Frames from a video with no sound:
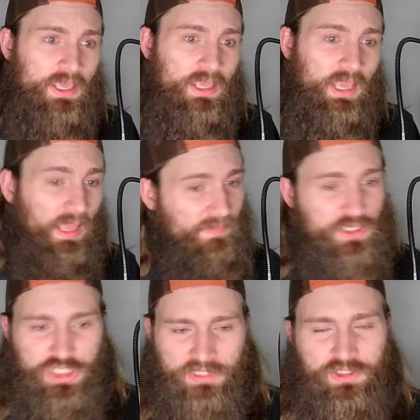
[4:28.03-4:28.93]
And then
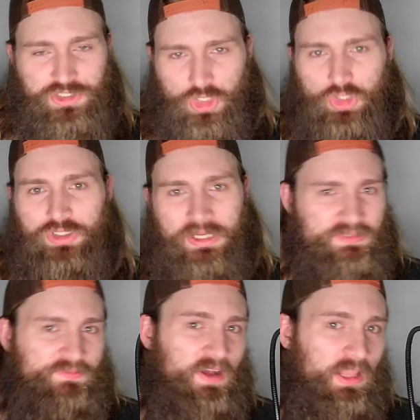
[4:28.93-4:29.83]
Jalen Turner
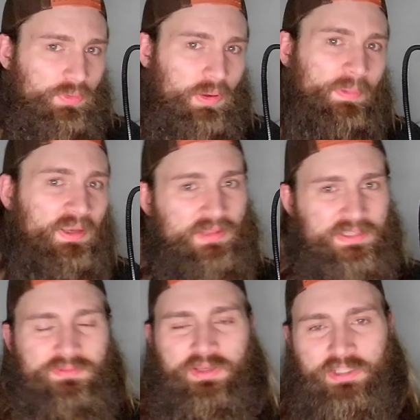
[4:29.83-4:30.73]
doesn't follow up, and he
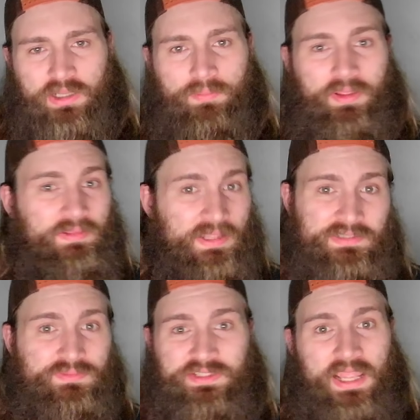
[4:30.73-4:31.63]
lets him get up and lets
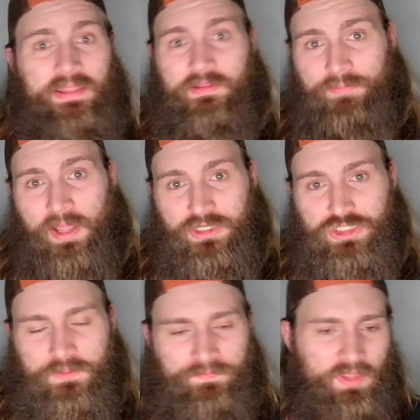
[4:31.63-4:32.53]
him stay in the
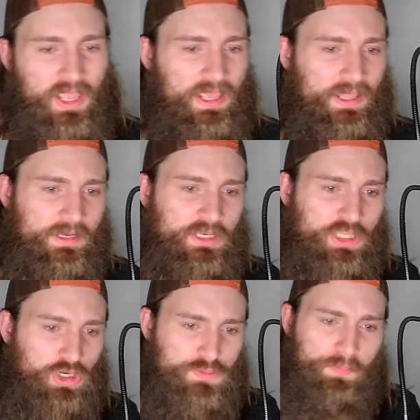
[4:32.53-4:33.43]
match. And
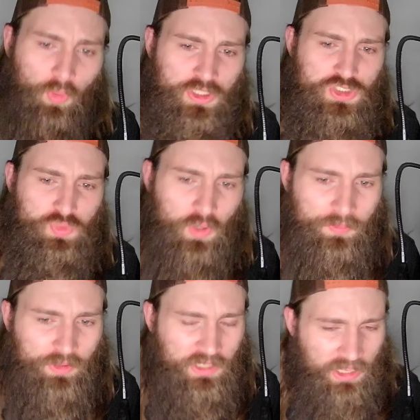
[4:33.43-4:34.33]
there's points where
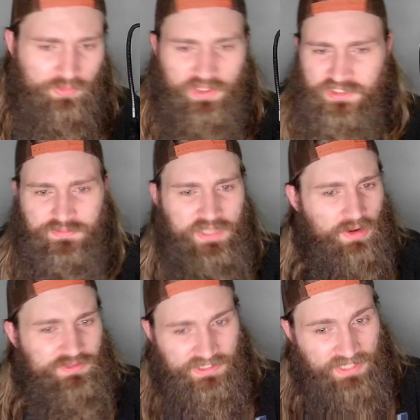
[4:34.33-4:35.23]
Marcano gets him
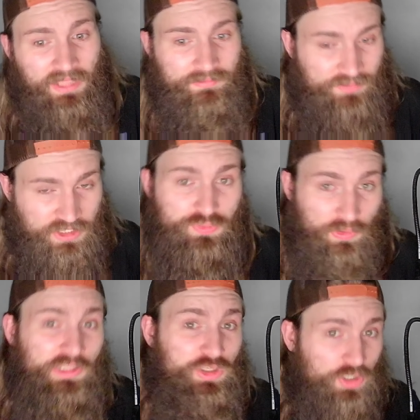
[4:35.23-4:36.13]
down. It's like, yeah, he's
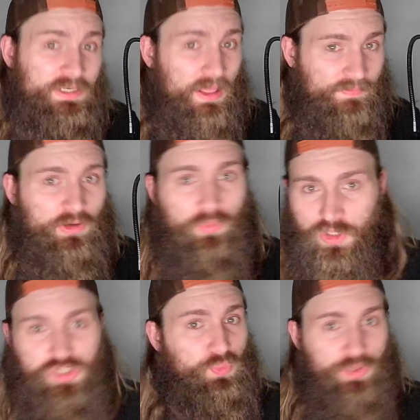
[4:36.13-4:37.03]
really good down there,
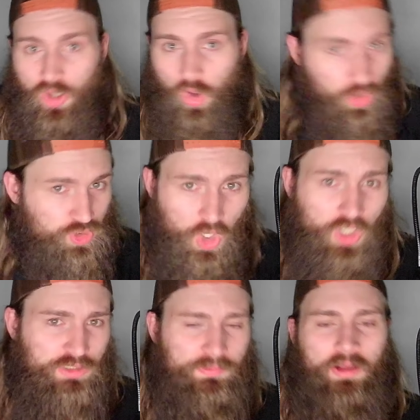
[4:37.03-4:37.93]
which we all
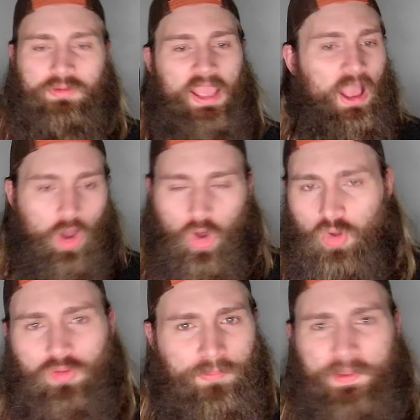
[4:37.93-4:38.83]
talked about.
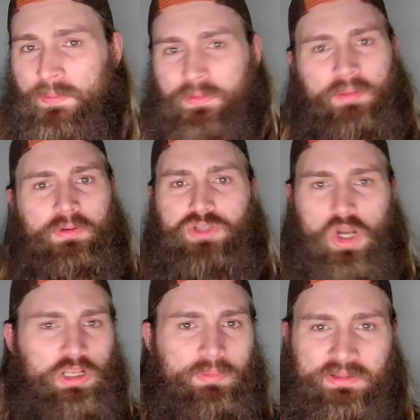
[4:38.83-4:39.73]
All the people that were
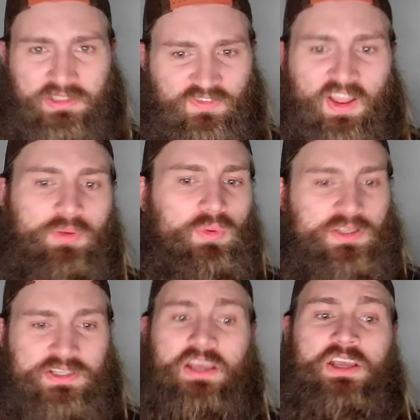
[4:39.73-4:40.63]
talking about this fight
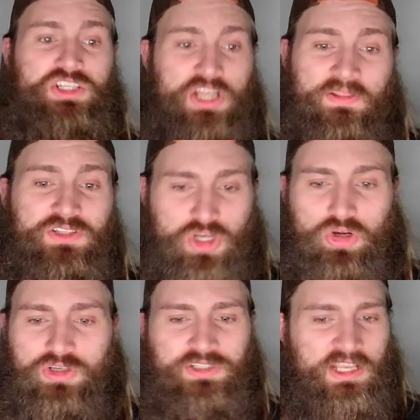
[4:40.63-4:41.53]
was Jalen
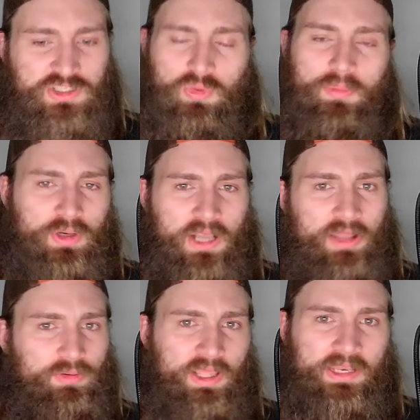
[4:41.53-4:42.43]
Turner doesn't want
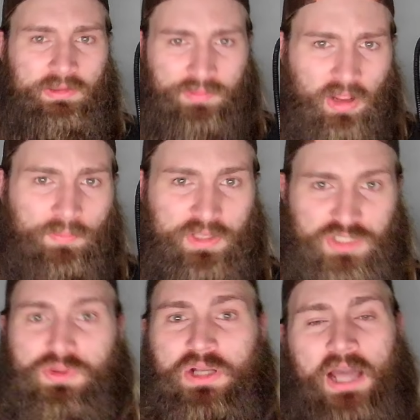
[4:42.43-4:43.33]
Marcano getting him down because
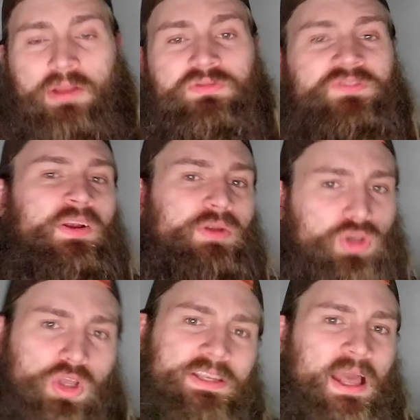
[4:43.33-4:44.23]
Marcano is very
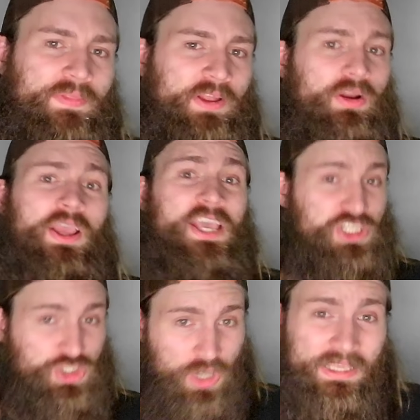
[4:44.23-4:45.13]
good down there.
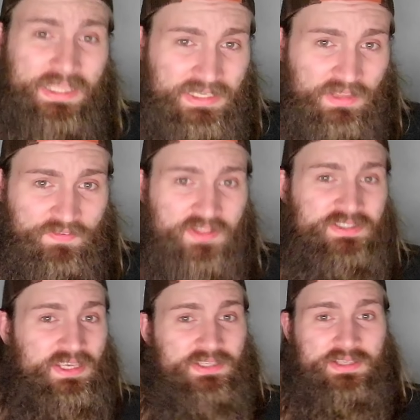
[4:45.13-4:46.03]
His striking
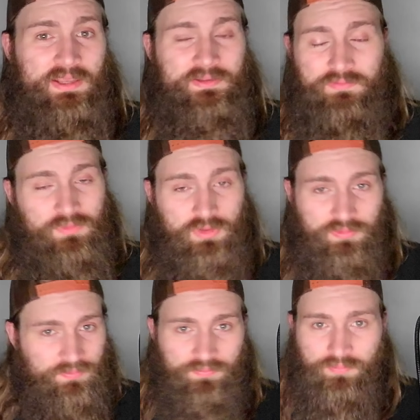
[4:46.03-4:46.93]
defense is
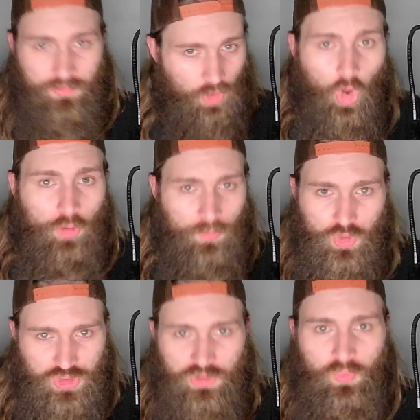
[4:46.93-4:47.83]

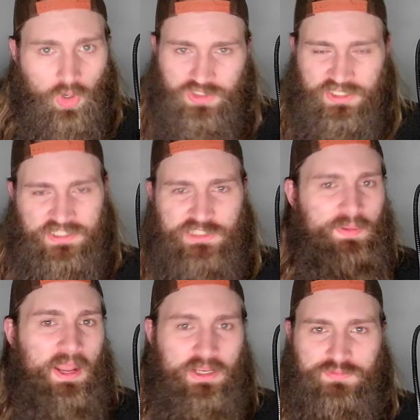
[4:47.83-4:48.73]
almost the worst. It's as
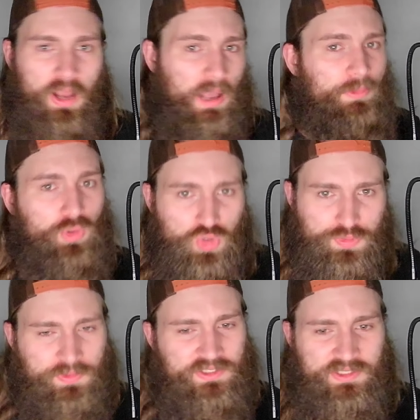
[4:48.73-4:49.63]
bad as Muhammad
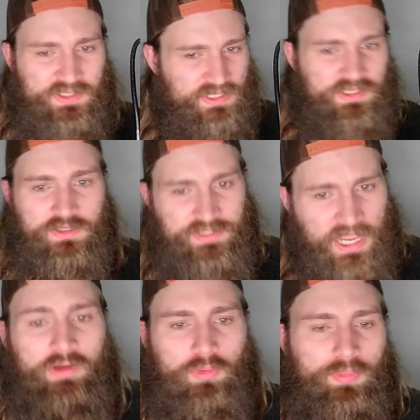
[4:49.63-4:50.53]
Usman's is. It's
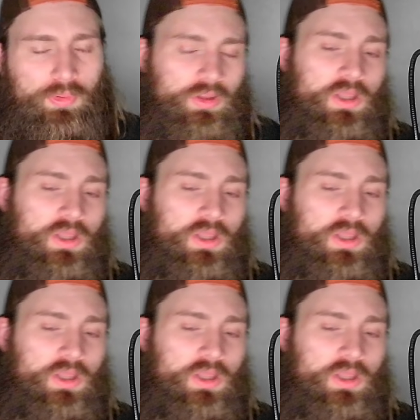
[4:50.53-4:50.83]
terrible.